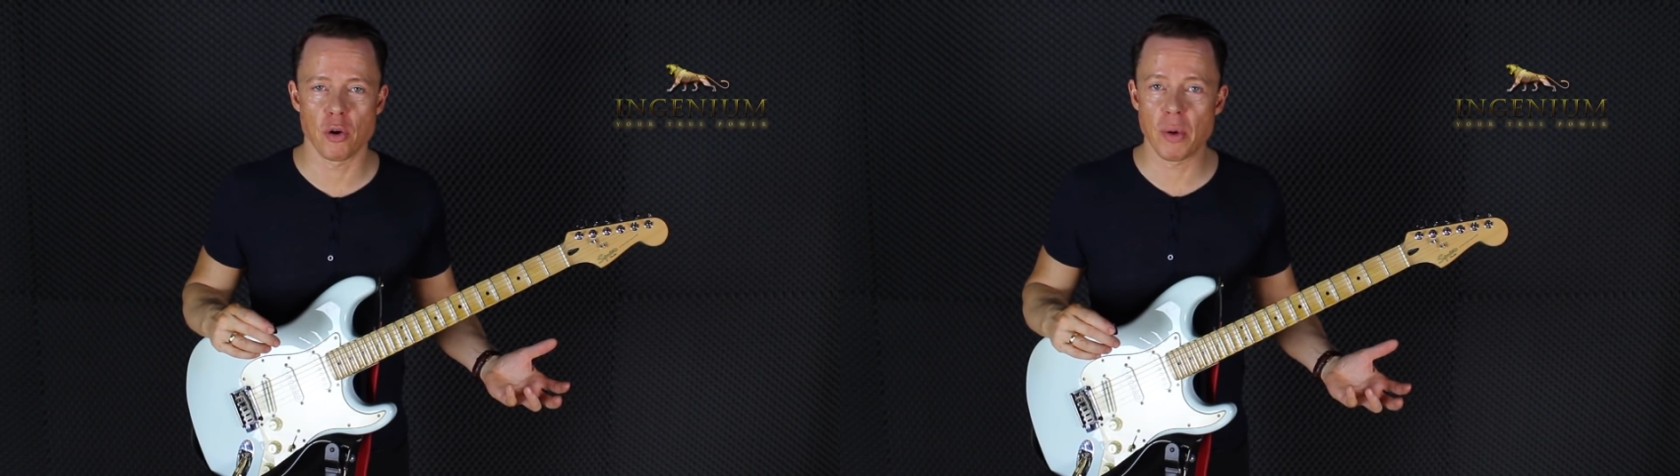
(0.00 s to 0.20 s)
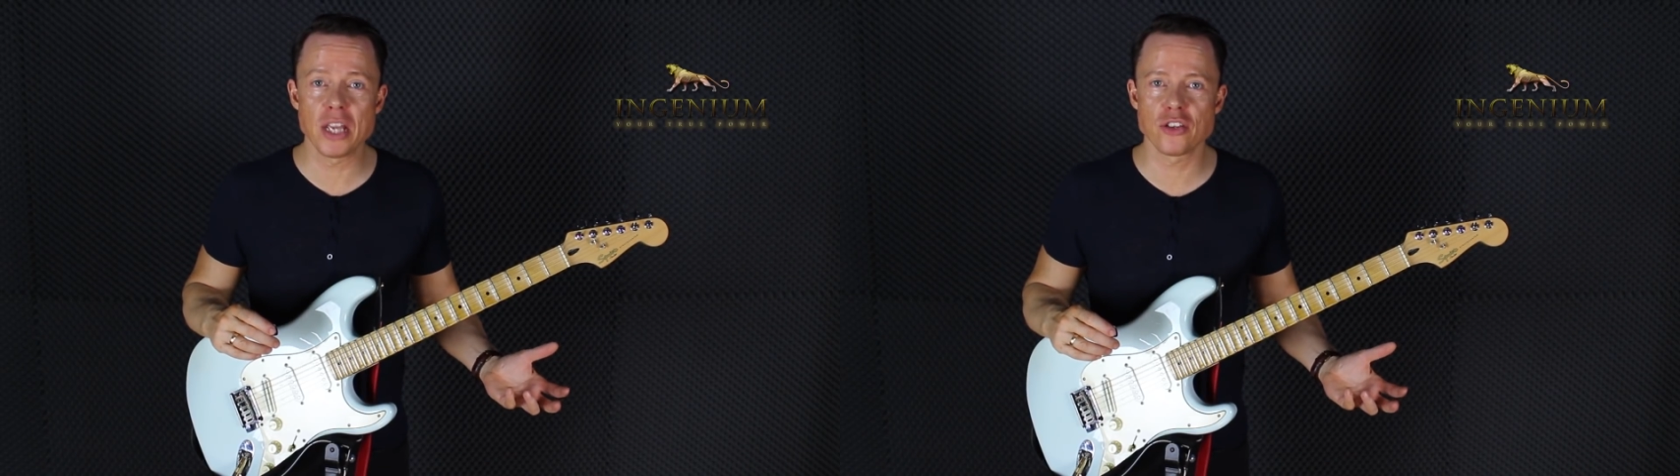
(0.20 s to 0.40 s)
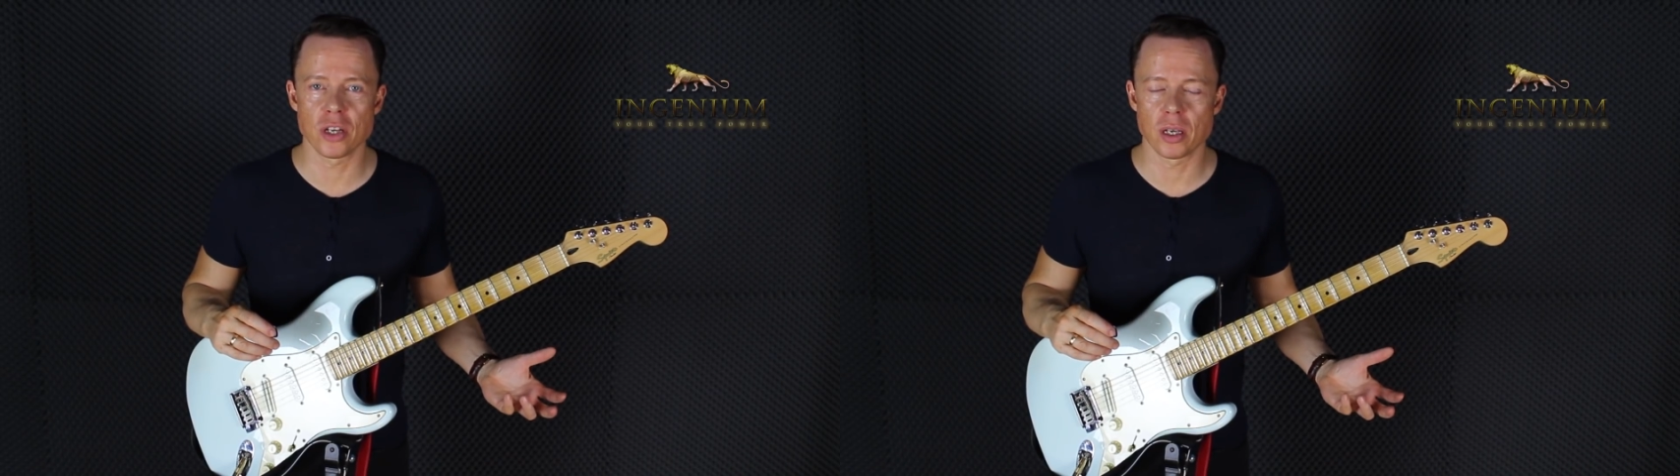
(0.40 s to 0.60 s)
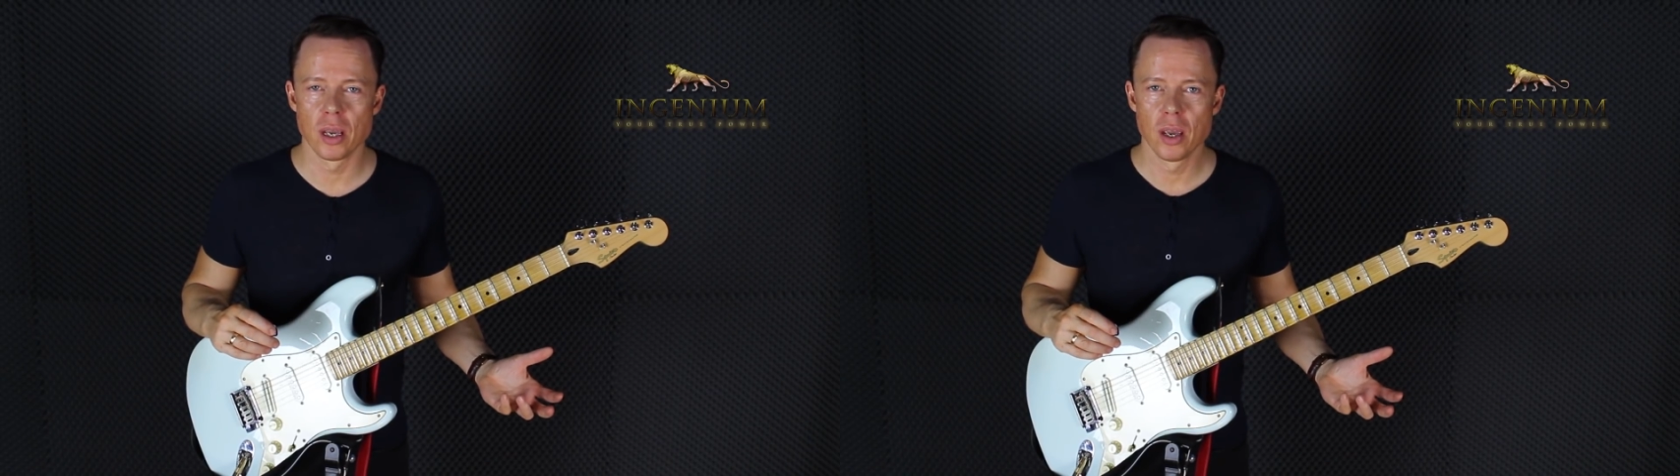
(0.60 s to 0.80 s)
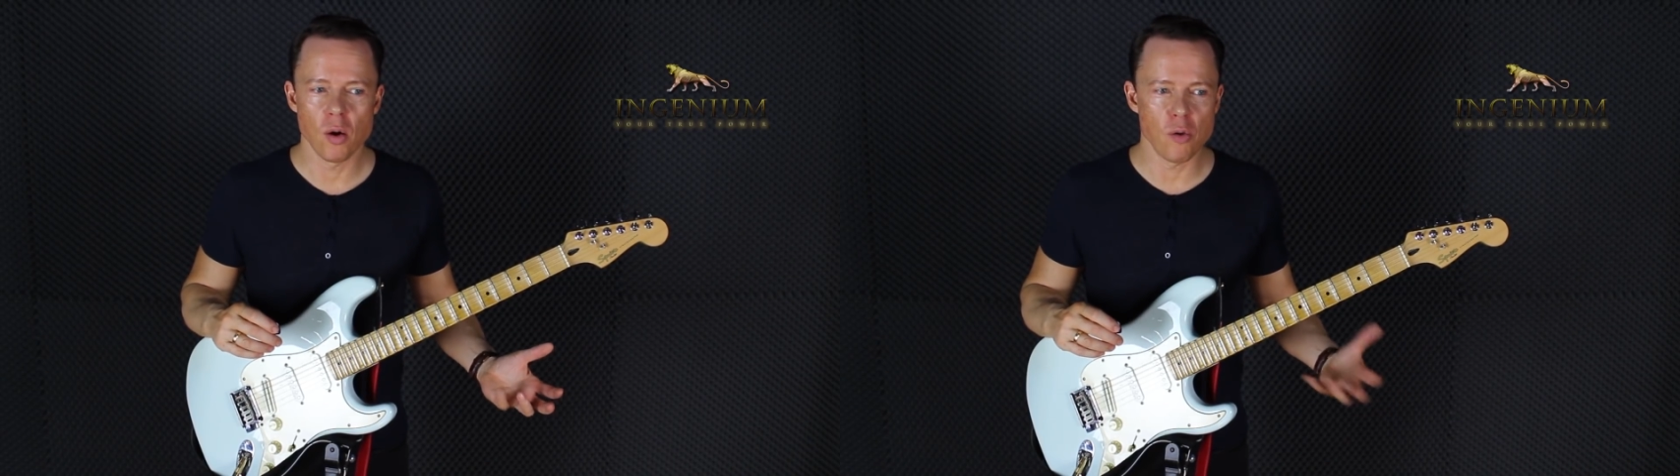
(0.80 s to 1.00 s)
arranging
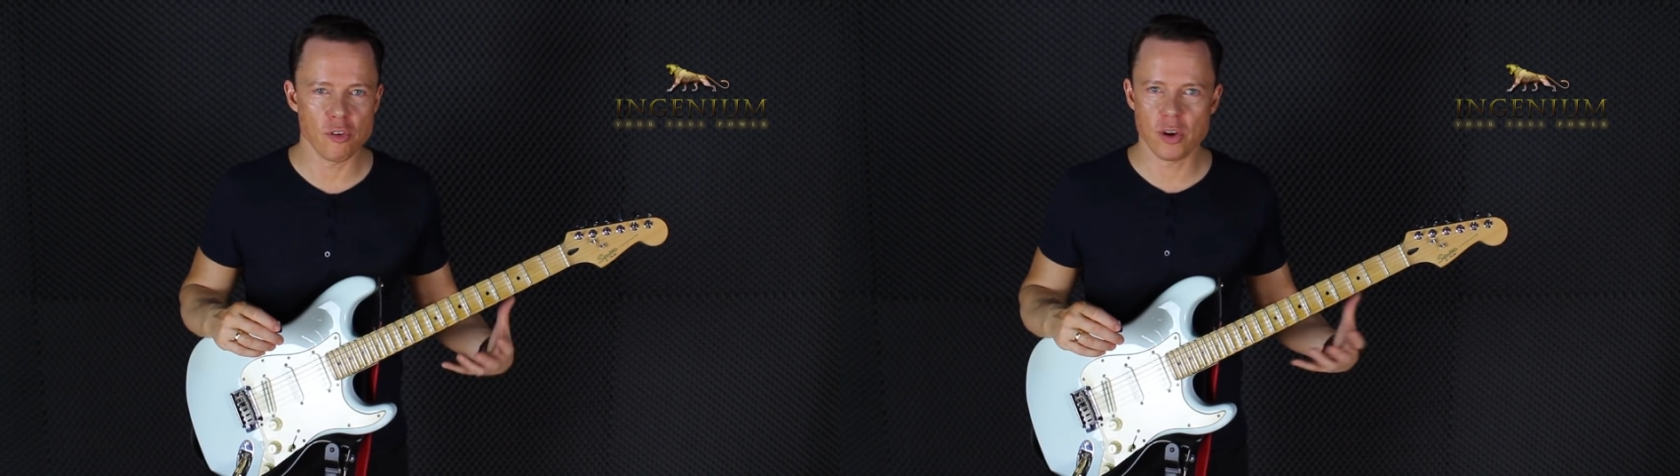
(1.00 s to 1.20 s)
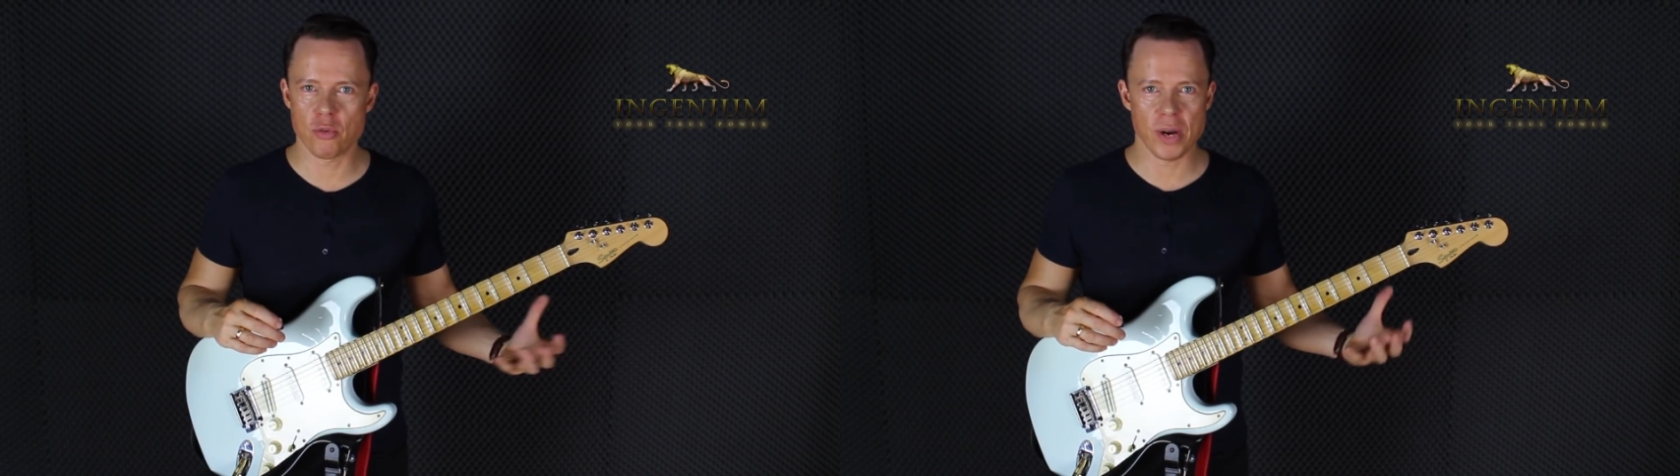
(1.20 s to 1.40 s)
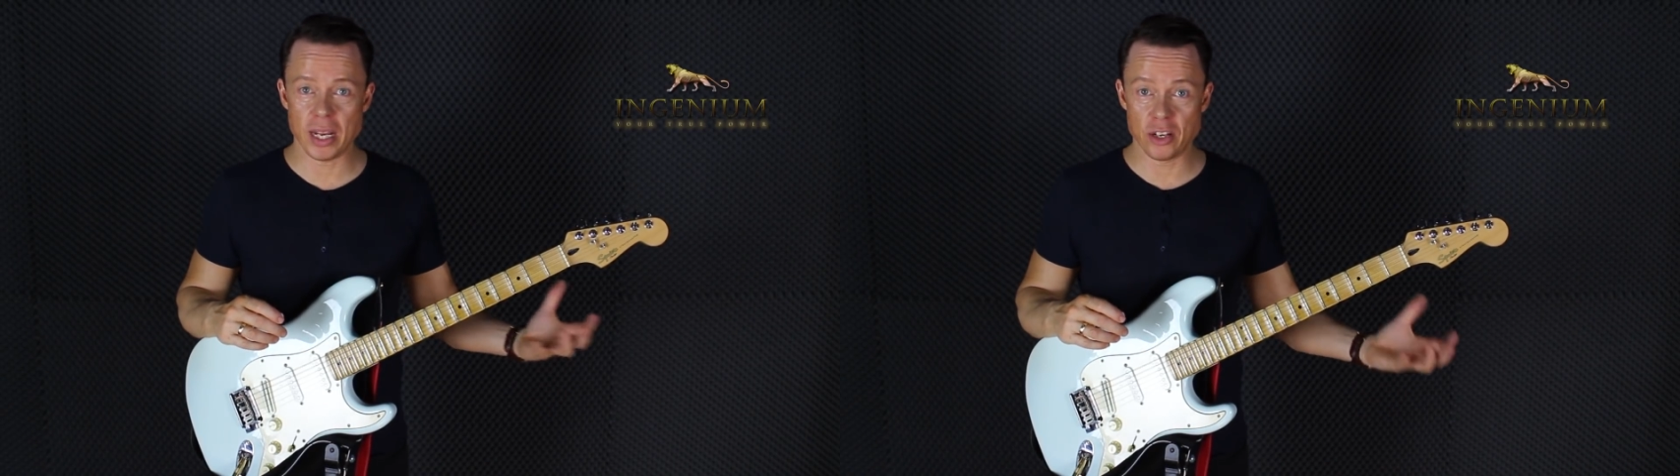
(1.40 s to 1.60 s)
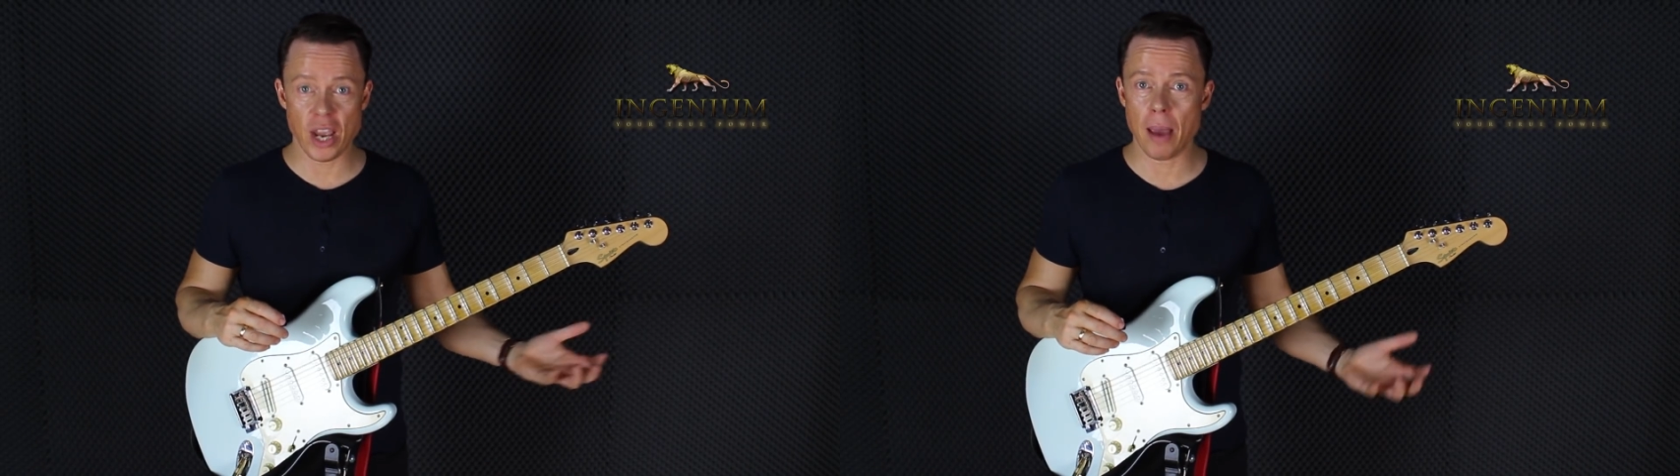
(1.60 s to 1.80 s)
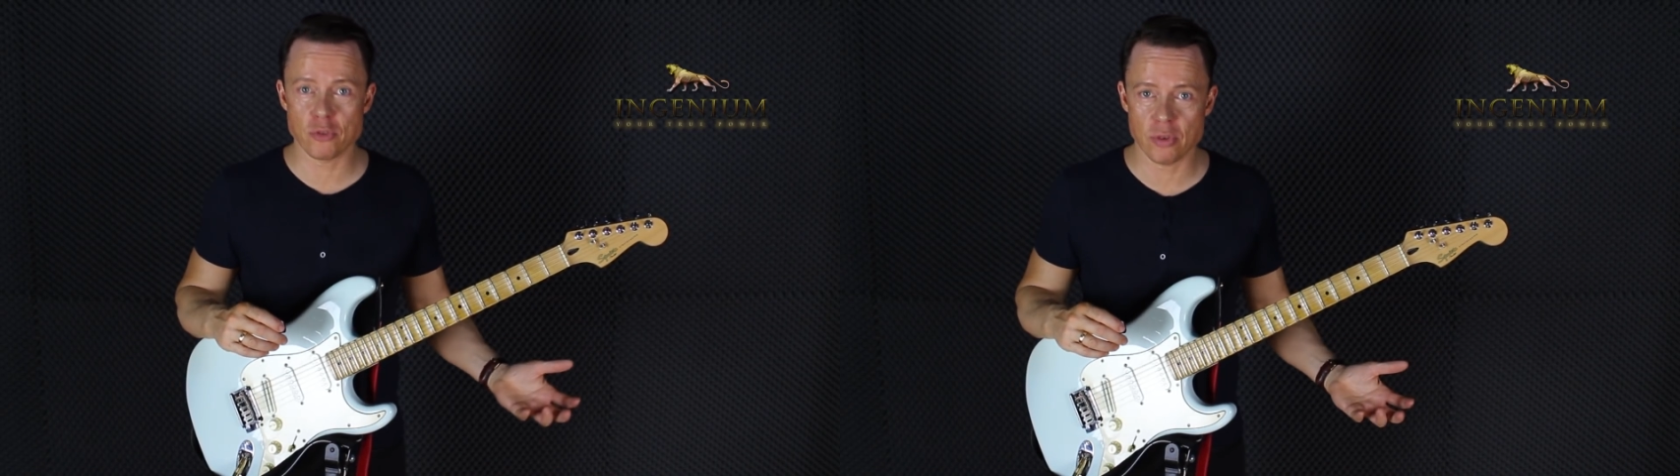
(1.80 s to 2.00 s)
or for creating
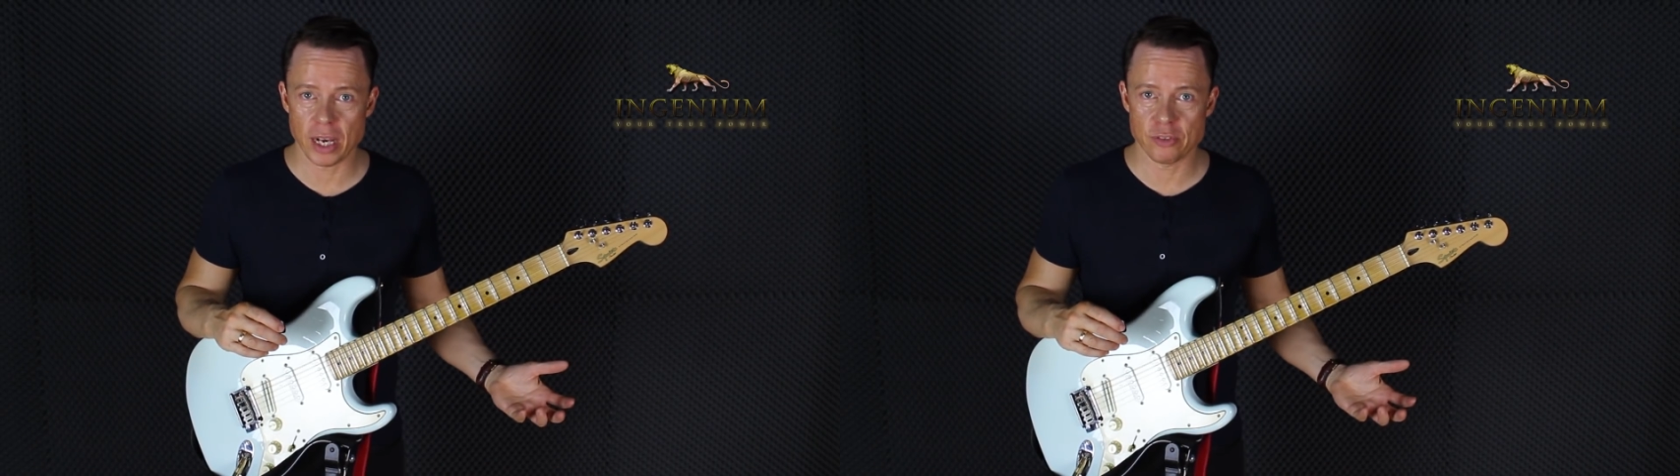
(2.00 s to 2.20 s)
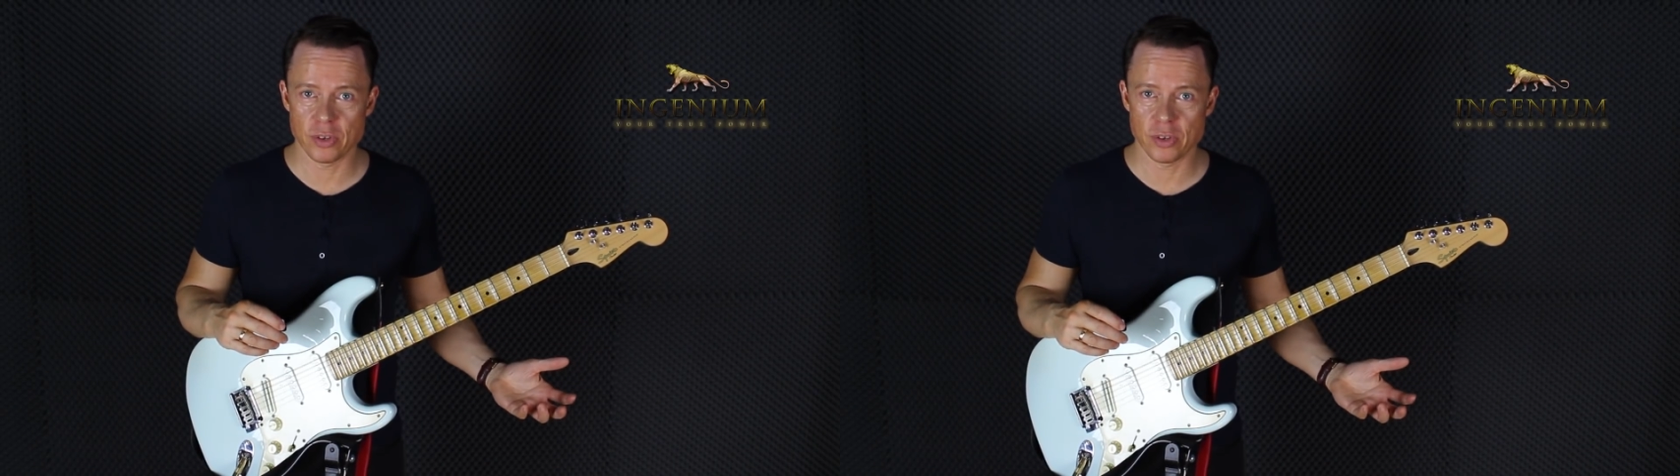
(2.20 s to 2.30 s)
jam tracks,